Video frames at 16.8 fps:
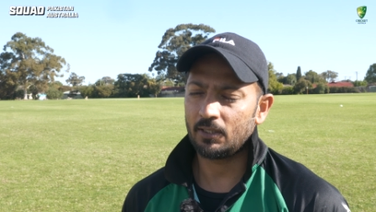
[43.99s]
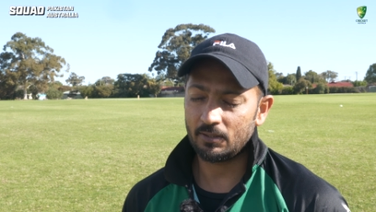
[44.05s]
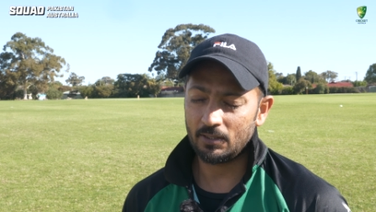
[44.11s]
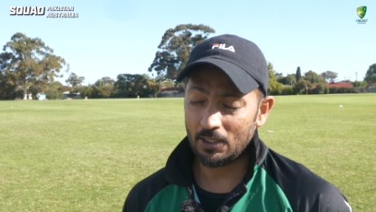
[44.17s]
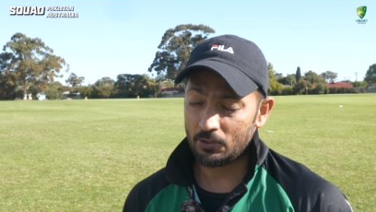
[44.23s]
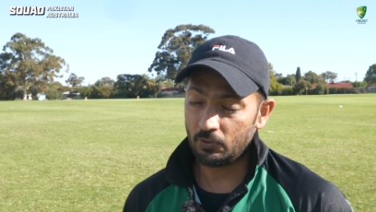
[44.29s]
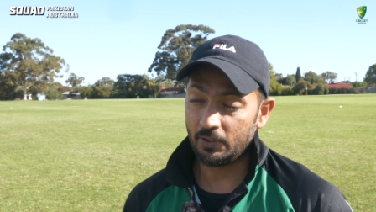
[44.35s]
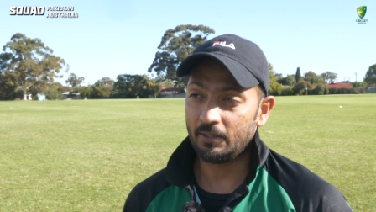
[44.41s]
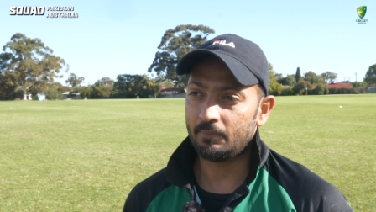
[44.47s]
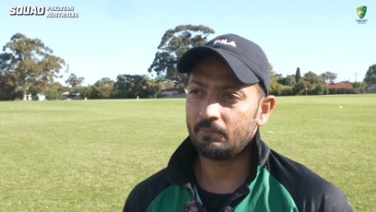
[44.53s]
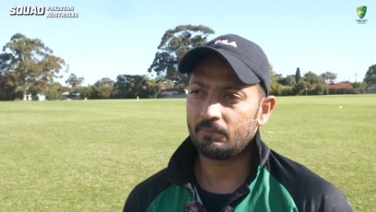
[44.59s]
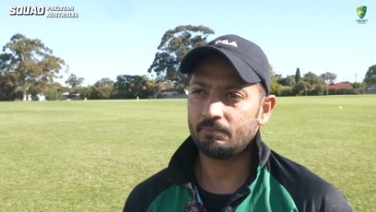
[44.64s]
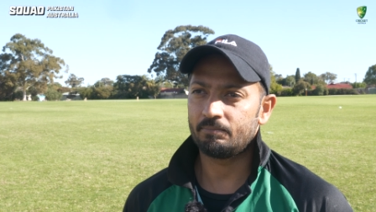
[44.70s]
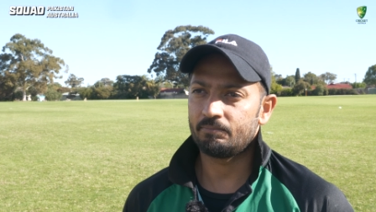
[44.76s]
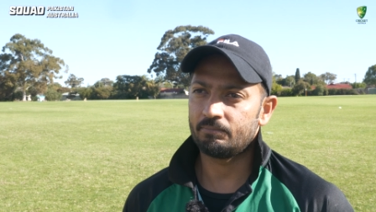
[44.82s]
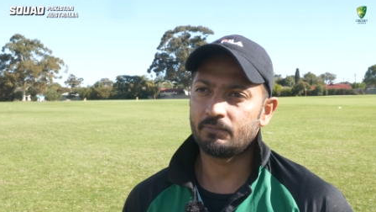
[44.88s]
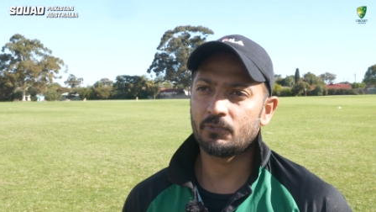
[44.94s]
gradually
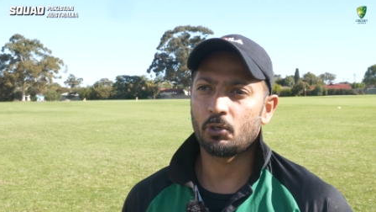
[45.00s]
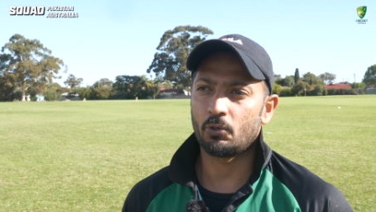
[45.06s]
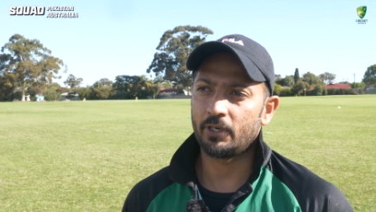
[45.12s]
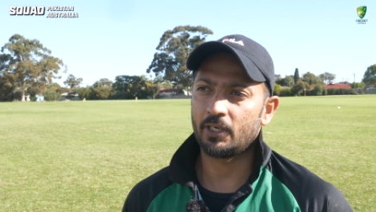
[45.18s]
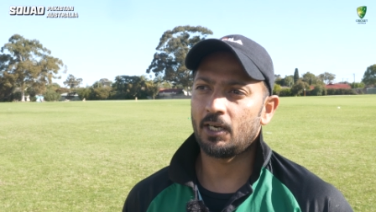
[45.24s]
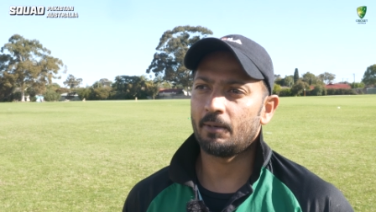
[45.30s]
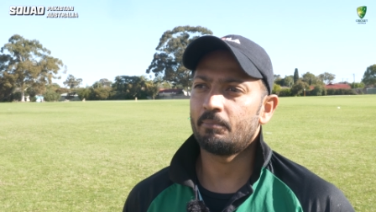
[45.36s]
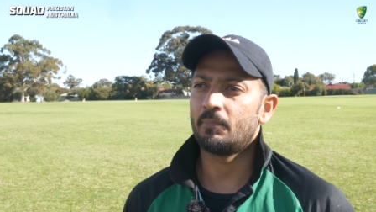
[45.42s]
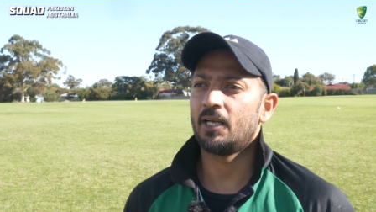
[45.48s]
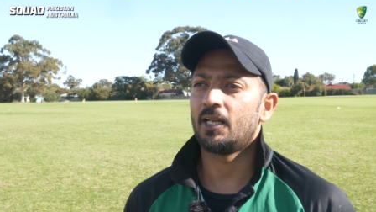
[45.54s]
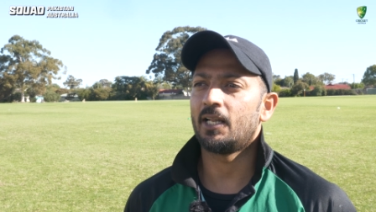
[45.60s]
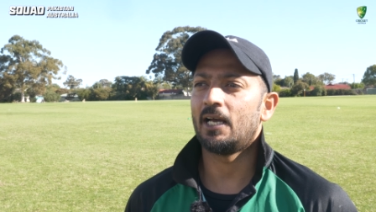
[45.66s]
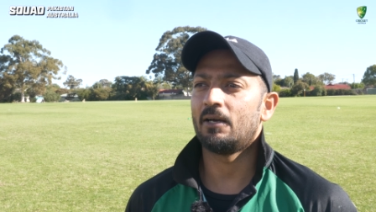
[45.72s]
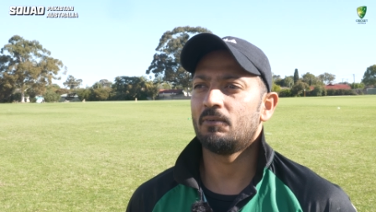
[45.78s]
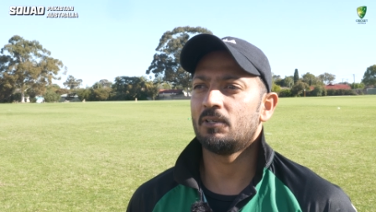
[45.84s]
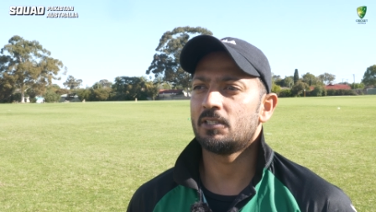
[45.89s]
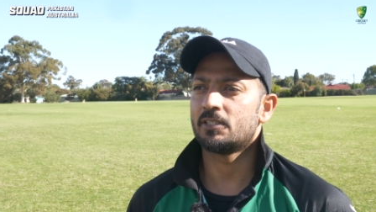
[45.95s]
growing up my
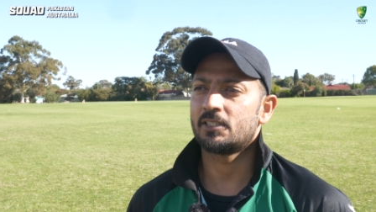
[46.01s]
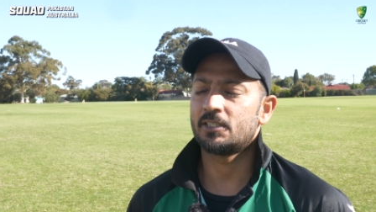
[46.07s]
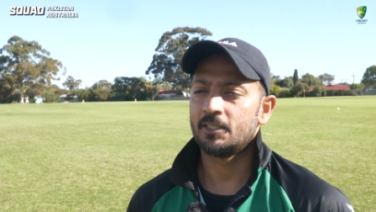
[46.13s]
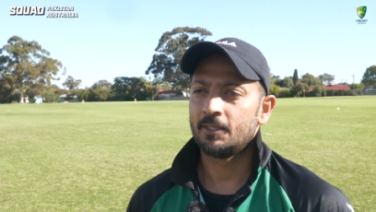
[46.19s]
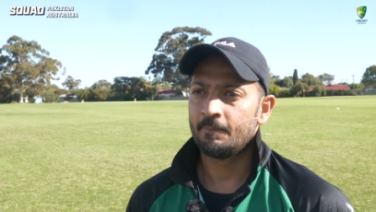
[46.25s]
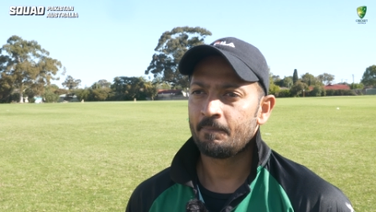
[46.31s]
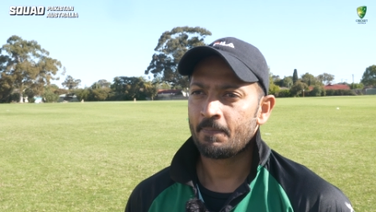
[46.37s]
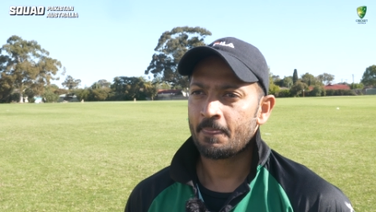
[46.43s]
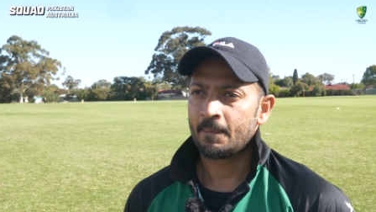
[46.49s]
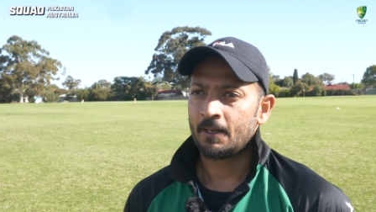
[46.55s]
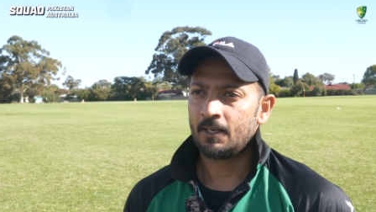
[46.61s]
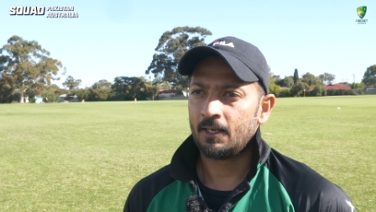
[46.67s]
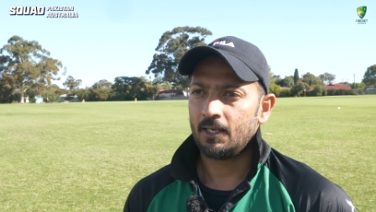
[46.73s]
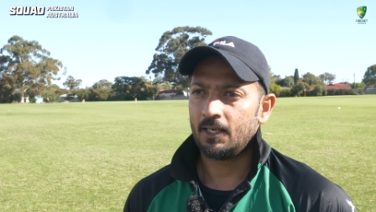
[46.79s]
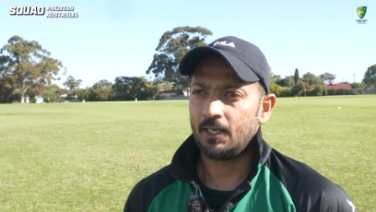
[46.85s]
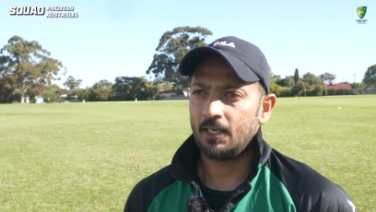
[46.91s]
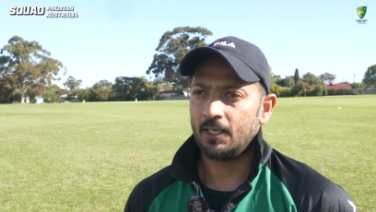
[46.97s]
levels.
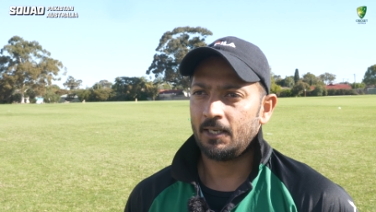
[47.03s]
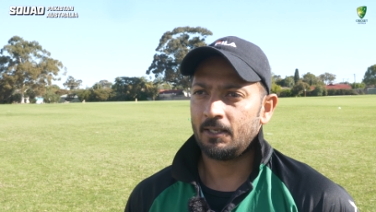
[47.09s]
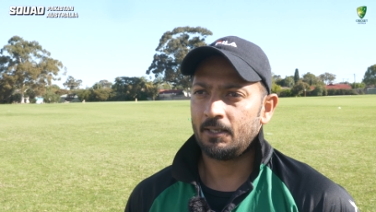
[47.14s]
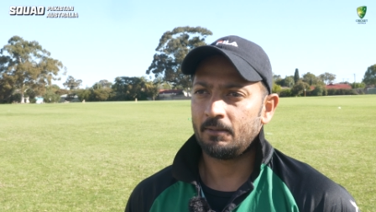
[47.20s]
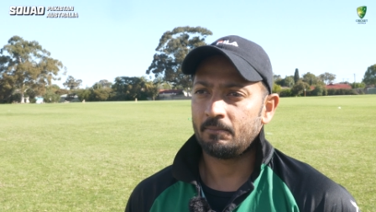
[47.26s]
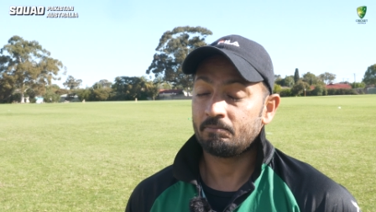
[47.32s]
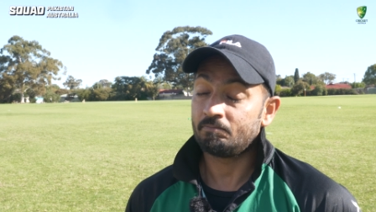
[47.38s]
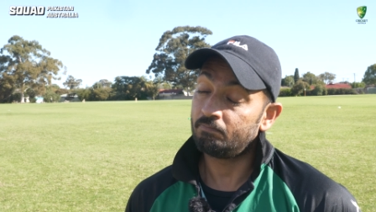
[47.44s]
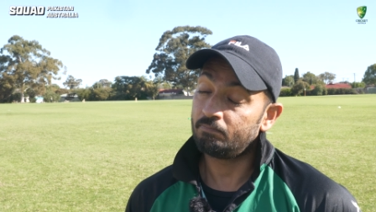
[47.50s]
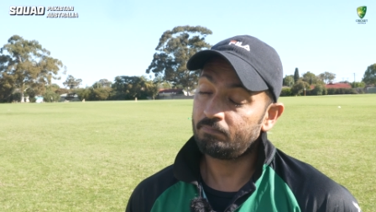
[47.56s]
Um,